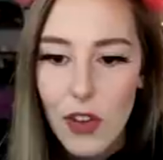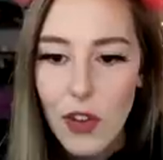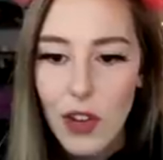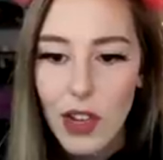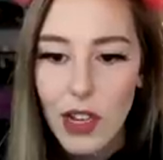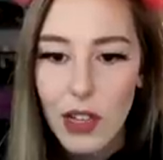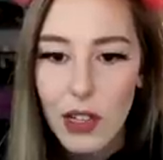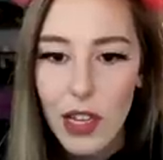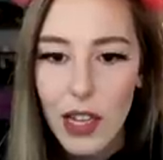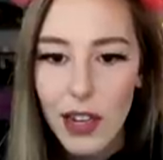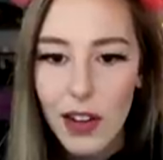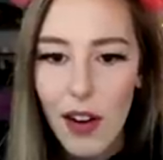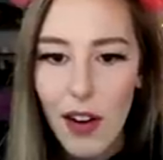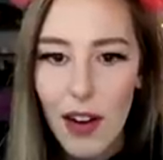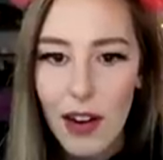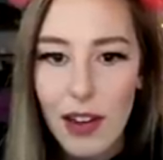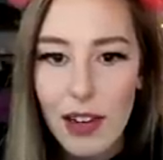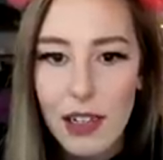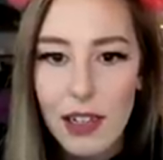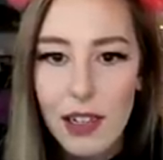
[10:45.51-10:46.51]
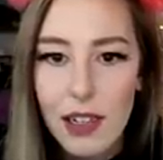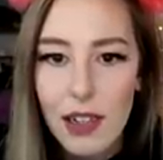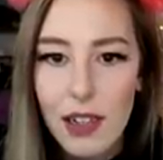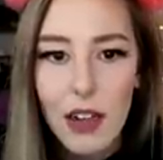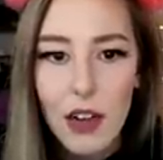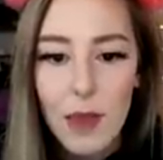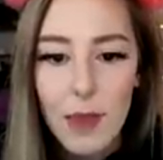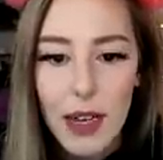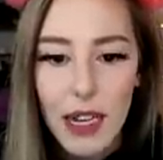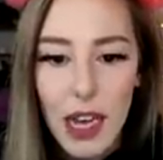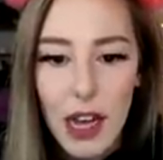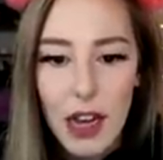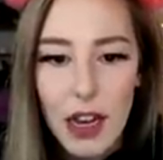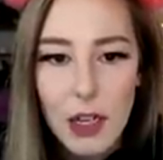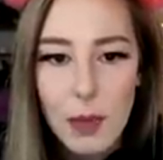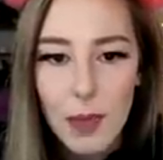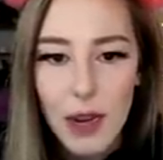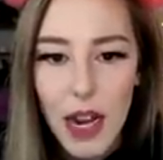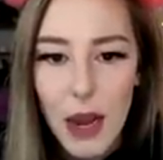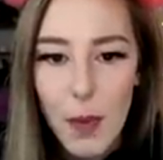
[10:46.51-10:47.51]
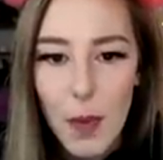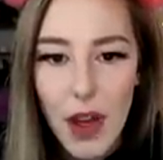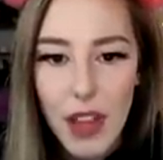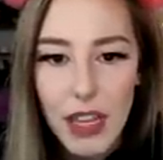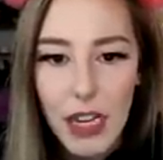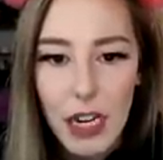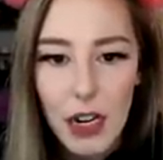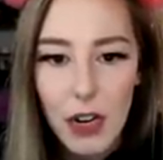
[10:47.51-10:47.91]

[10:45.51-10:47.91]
you can click on it. Oh my gosh, but I want the